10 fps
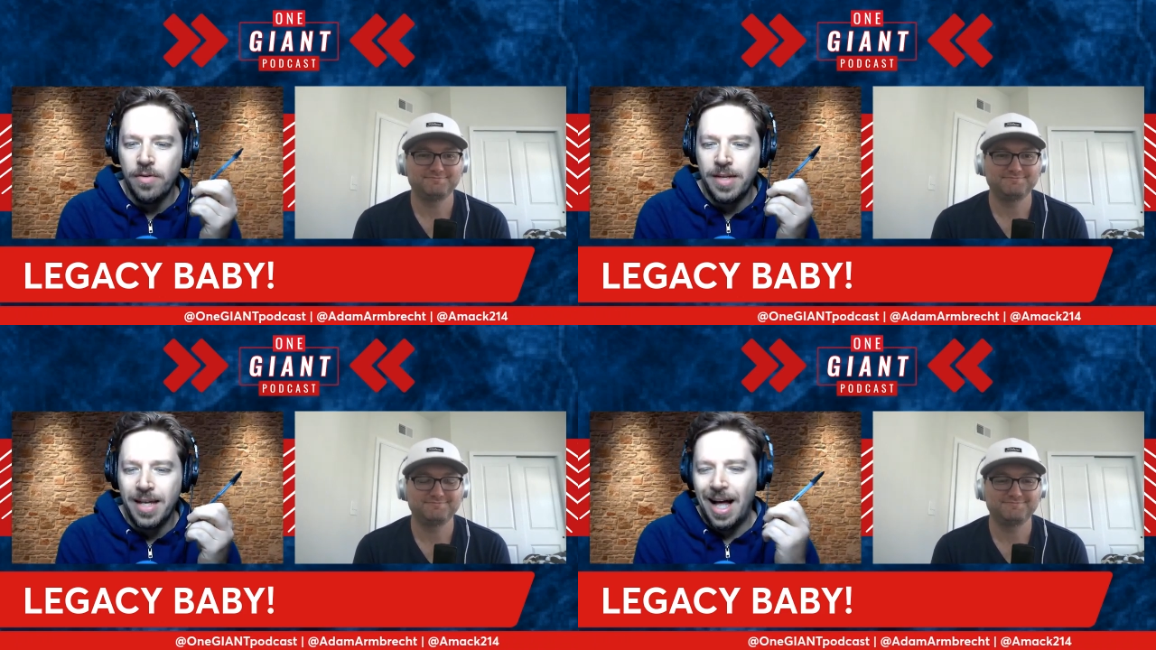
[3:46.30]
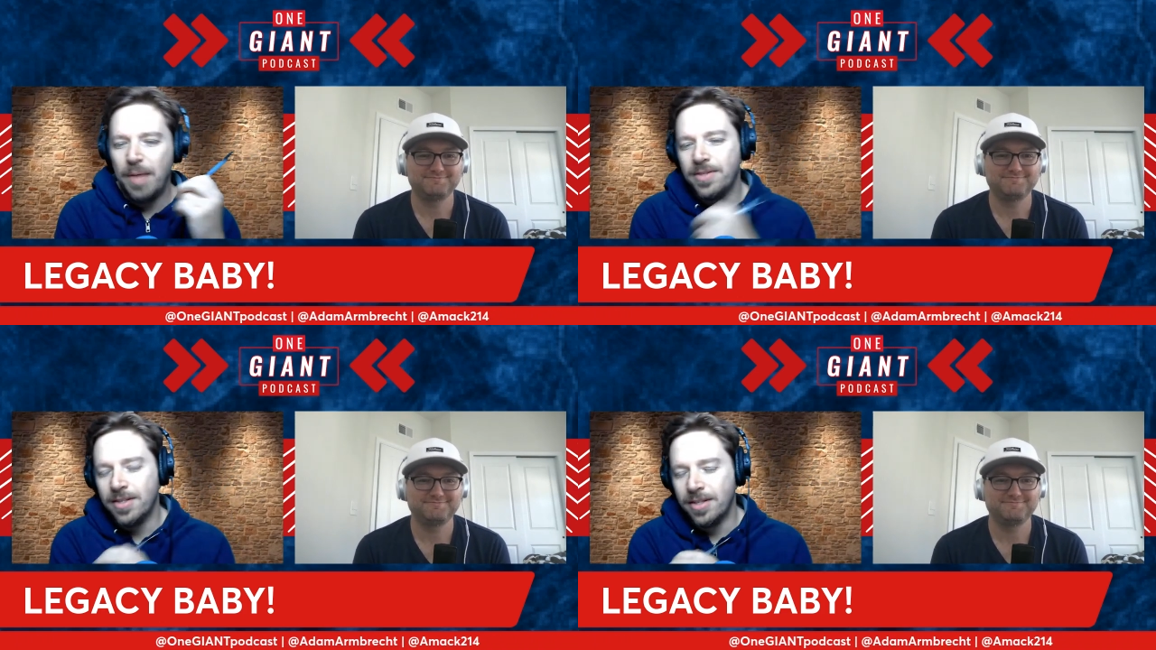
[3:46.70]
Speaker 1: the
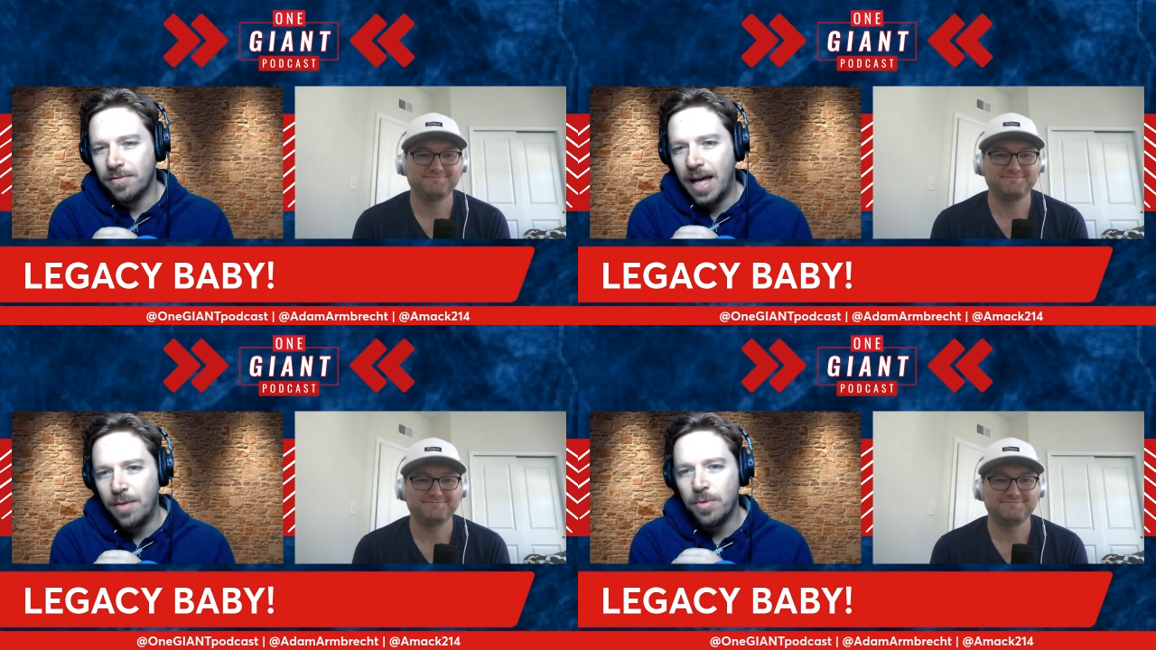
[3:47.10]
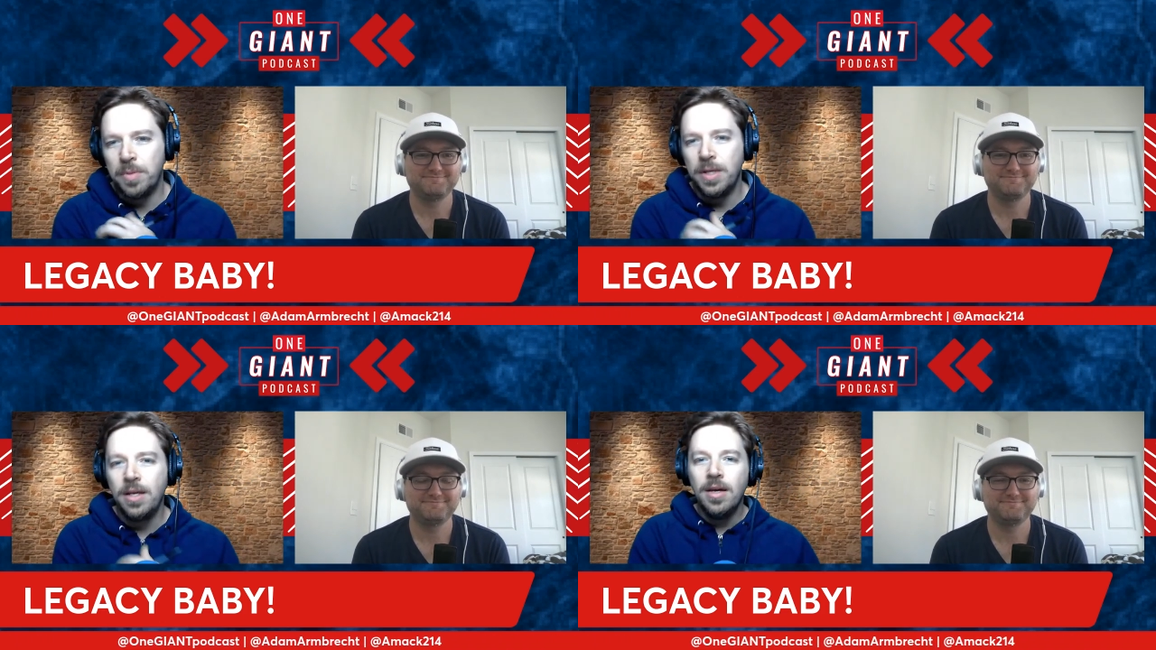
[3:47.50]
opposite of that would
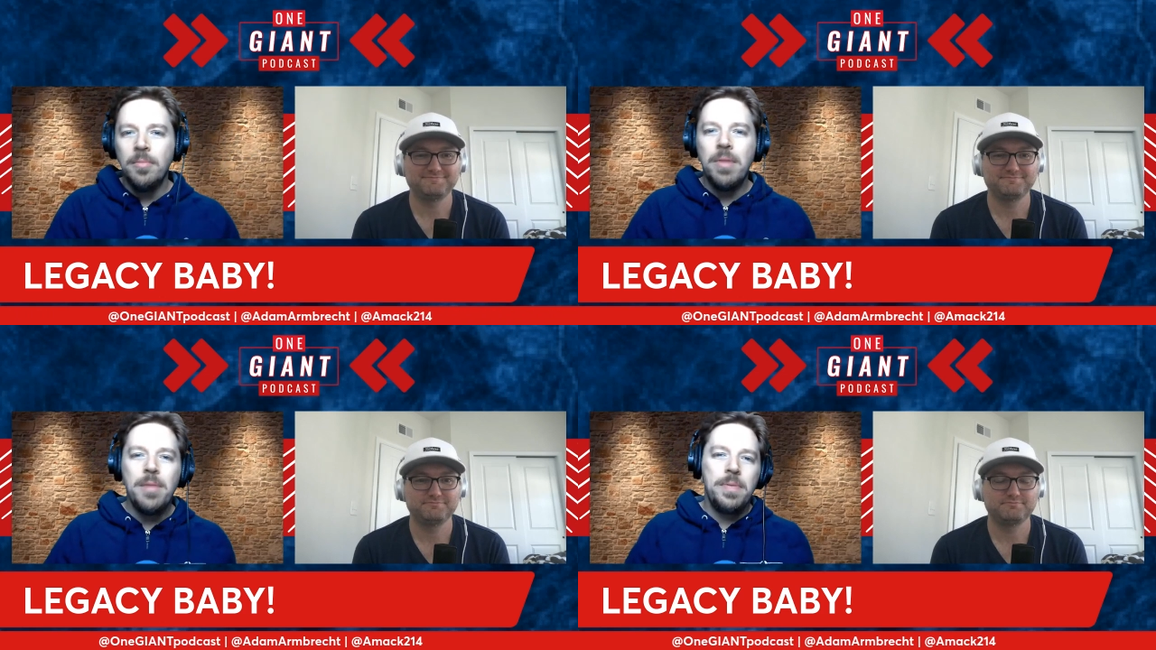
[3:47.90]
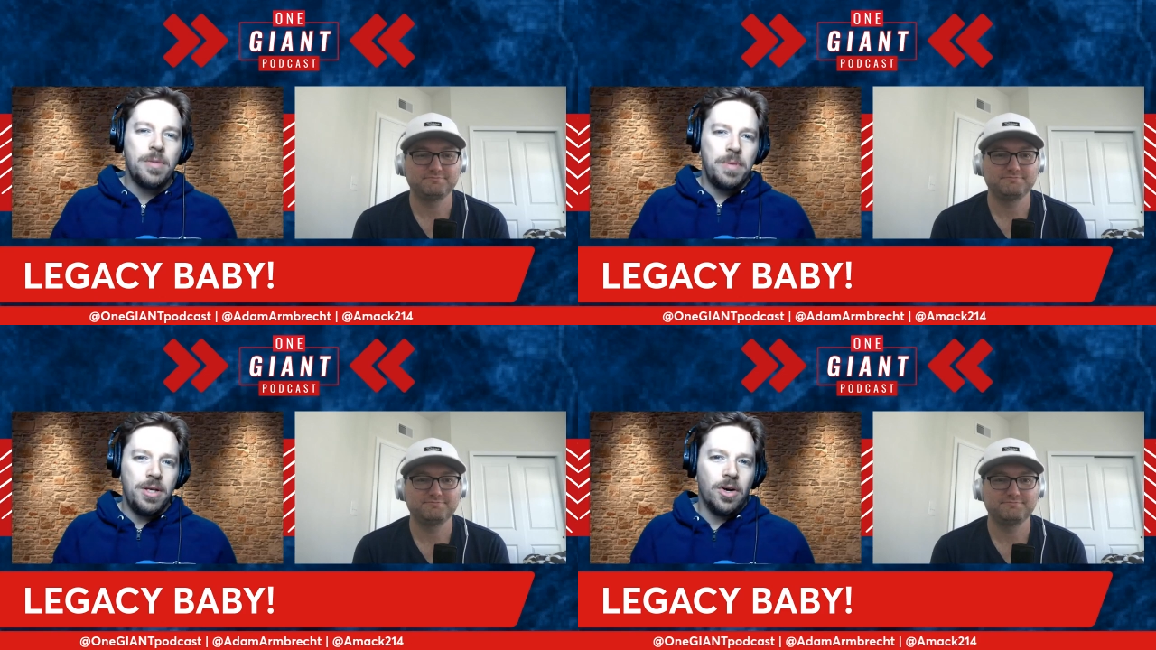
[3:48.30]
be, might be the
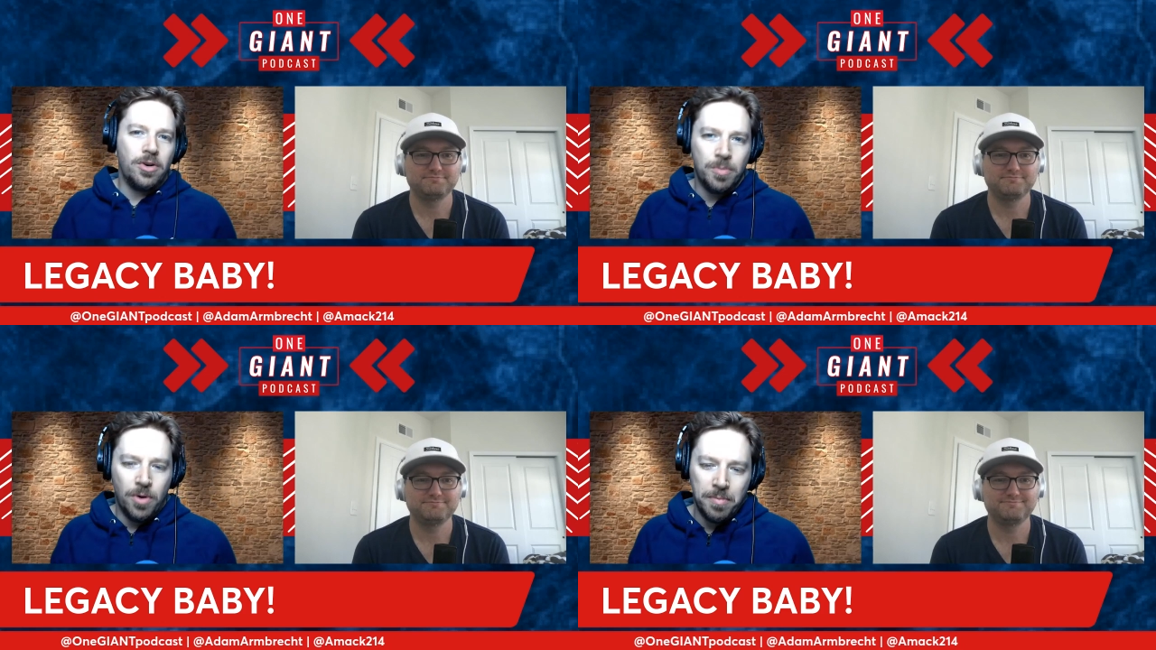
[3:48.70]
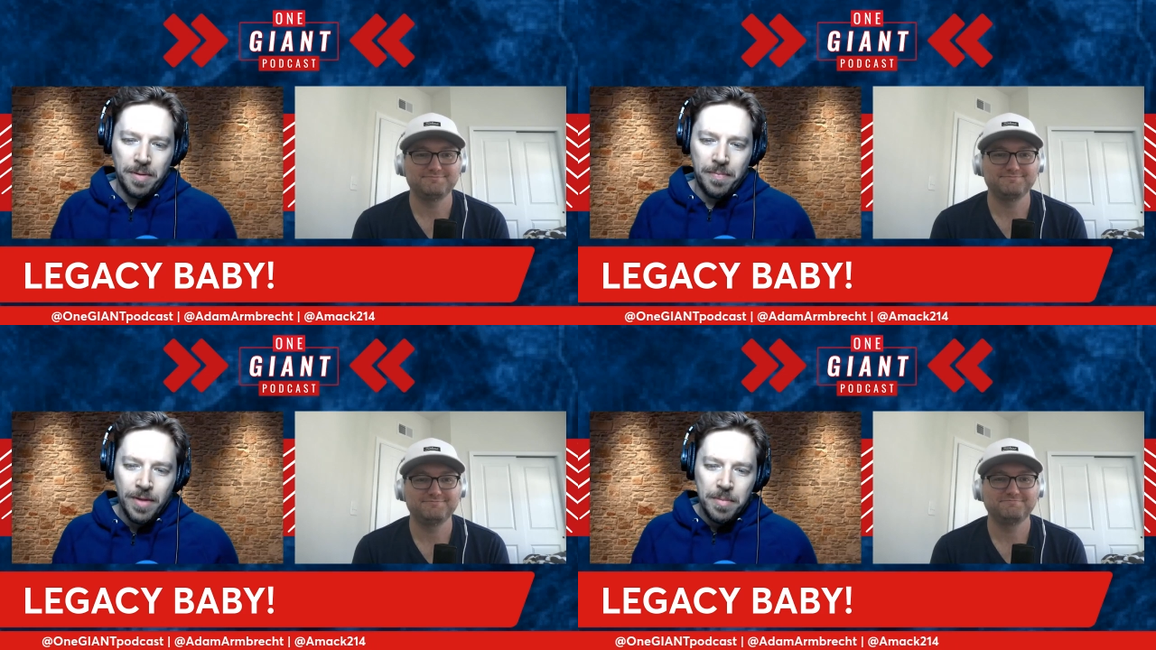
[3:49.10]
PR department
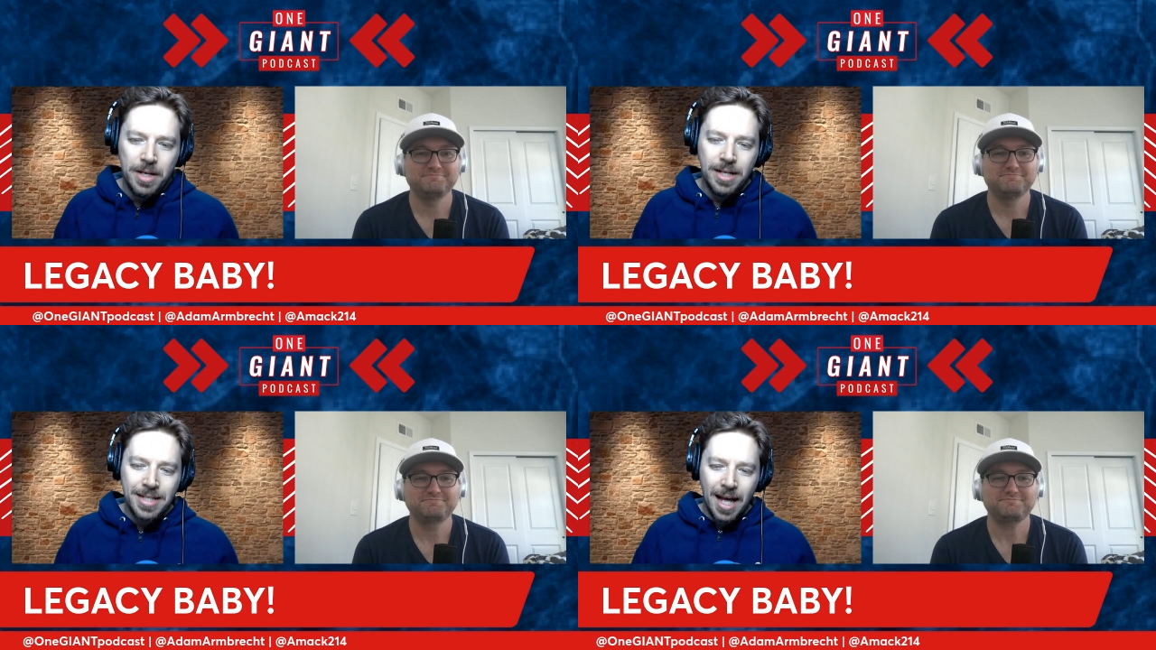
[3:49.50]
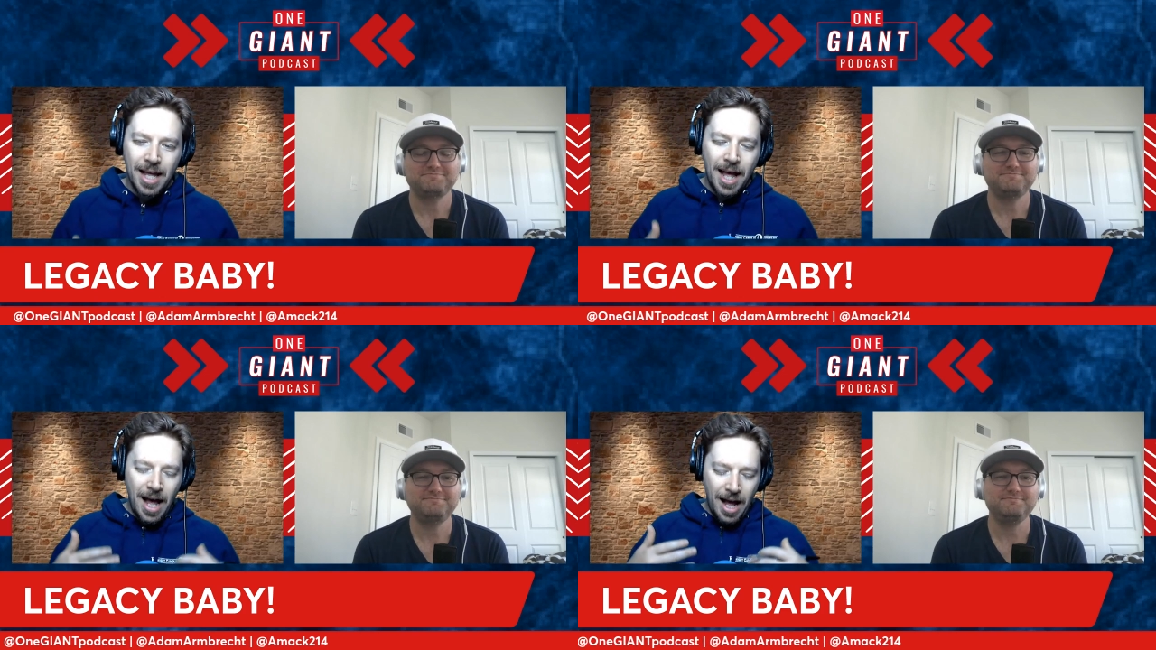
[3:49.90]
because
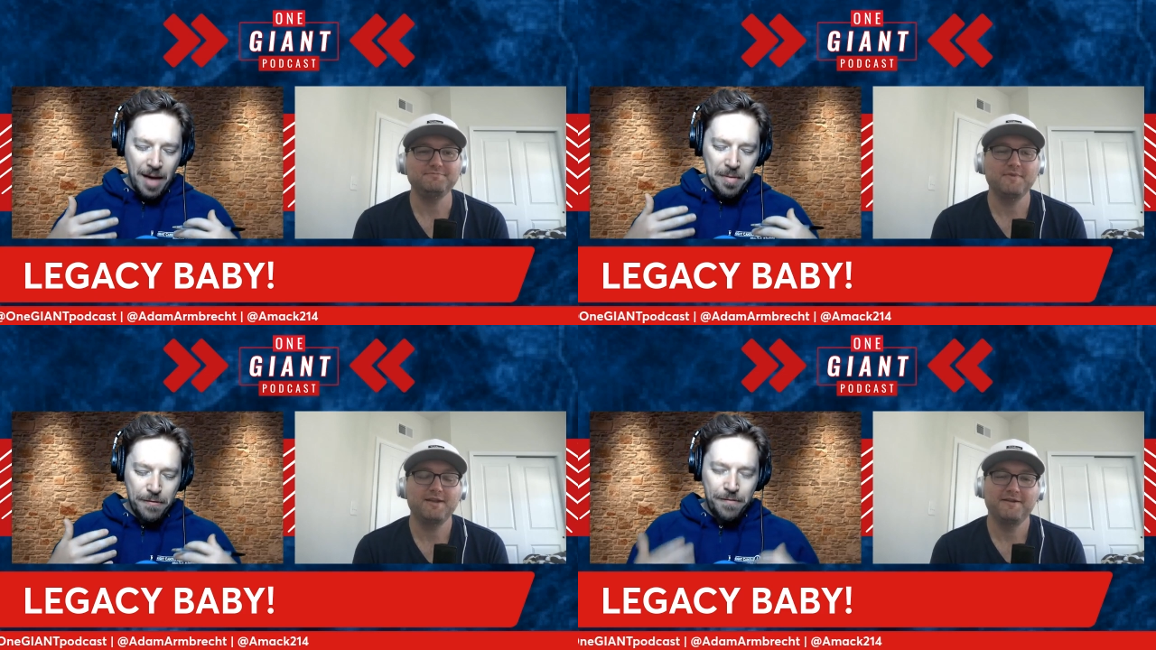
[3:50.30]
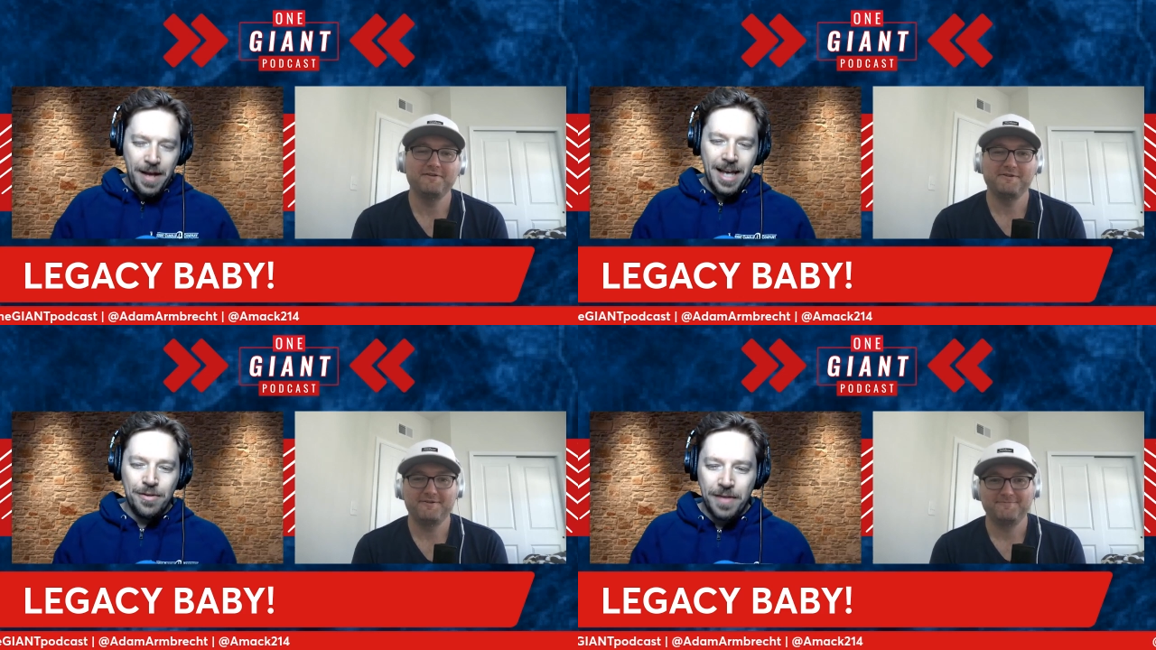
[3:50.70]
I, am a
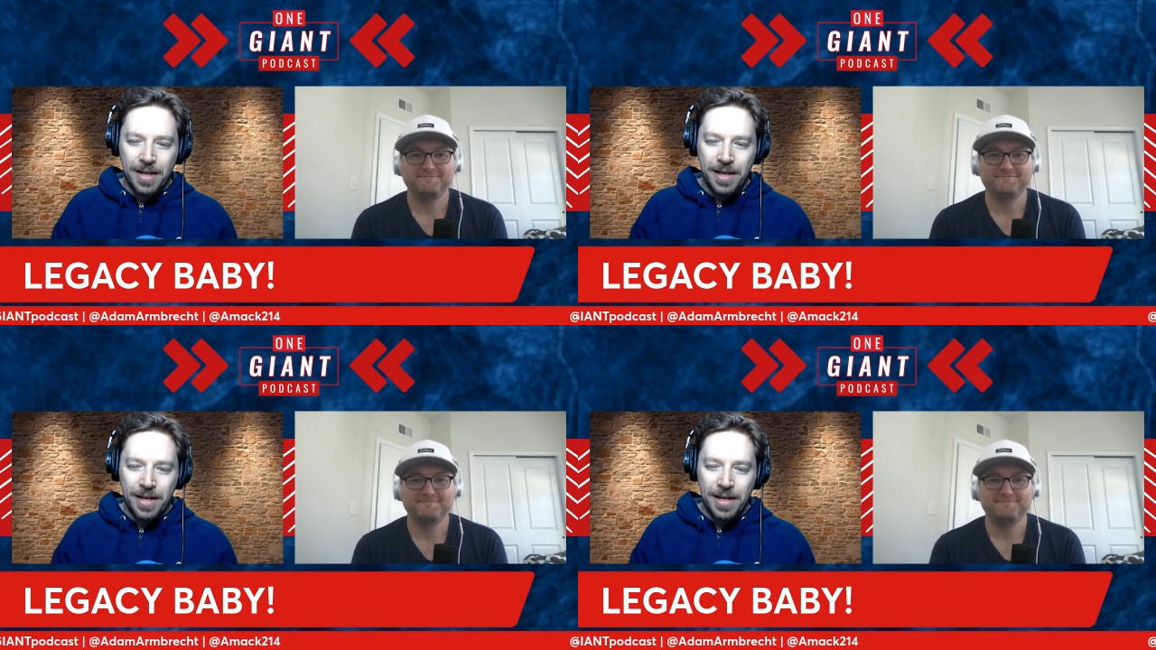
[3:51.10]
fan of it.